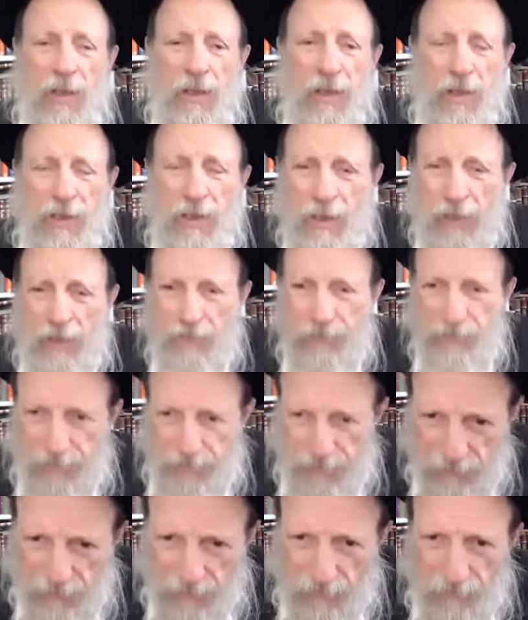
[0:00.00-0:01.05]

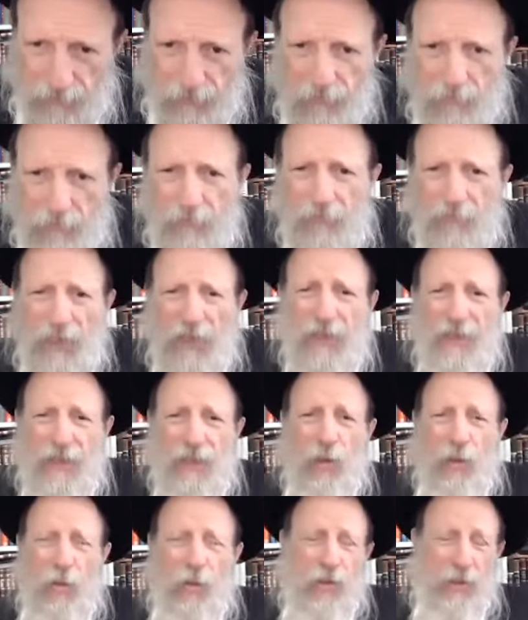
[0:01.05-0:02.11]
and he
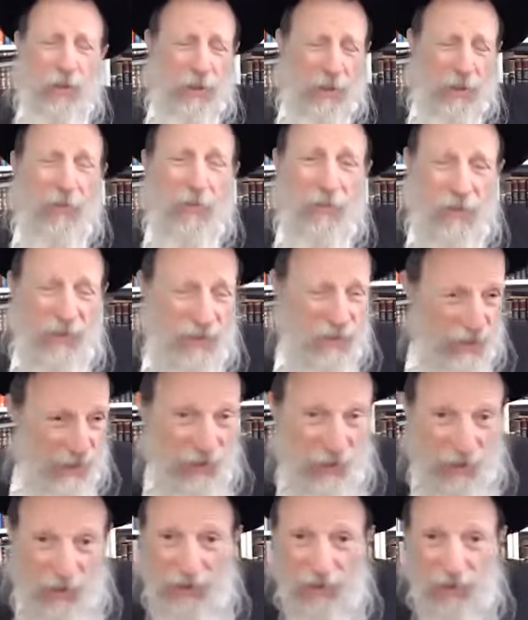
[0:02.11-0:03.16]
goes and he even has a
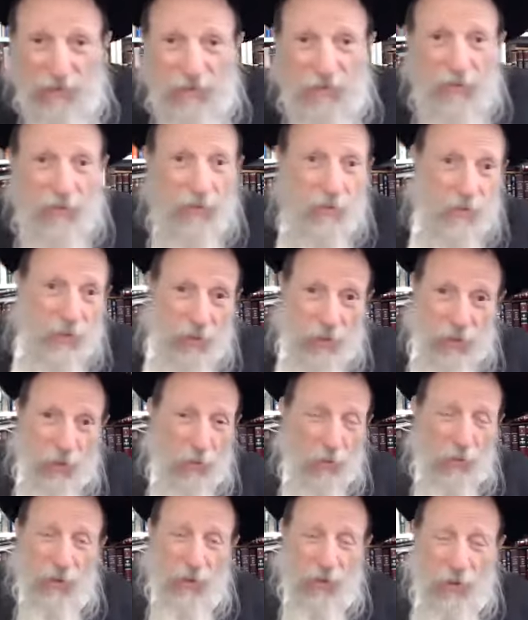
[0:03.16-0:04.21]
gun so
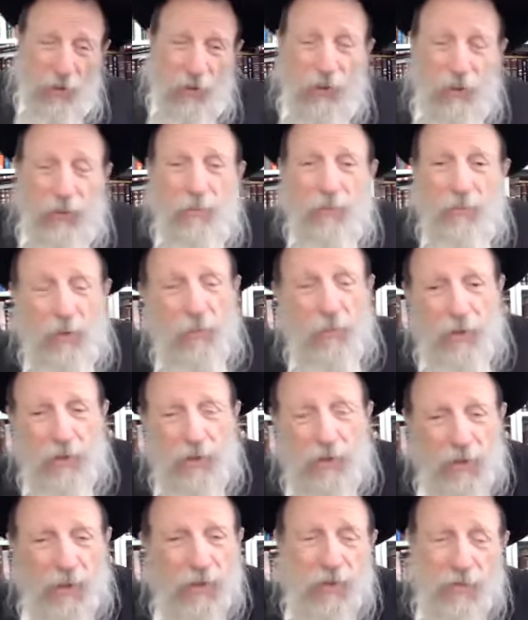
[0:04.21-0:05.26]
nobody will hurt him, nobody will
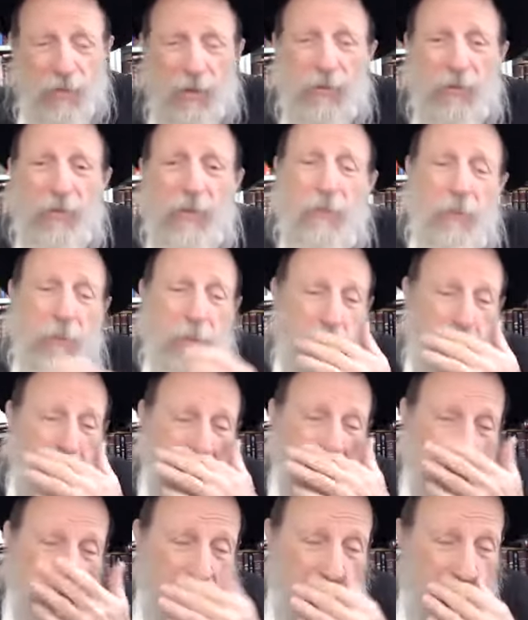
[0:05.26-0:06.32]
this or everything.
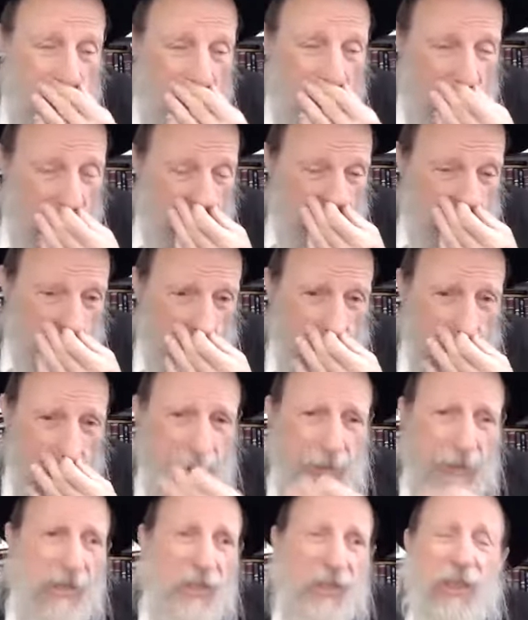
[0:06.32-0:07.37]
And he
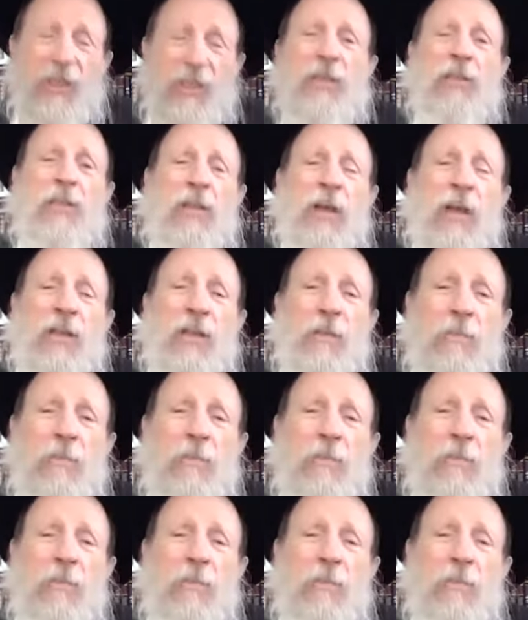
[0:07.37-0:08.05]
gets on the on the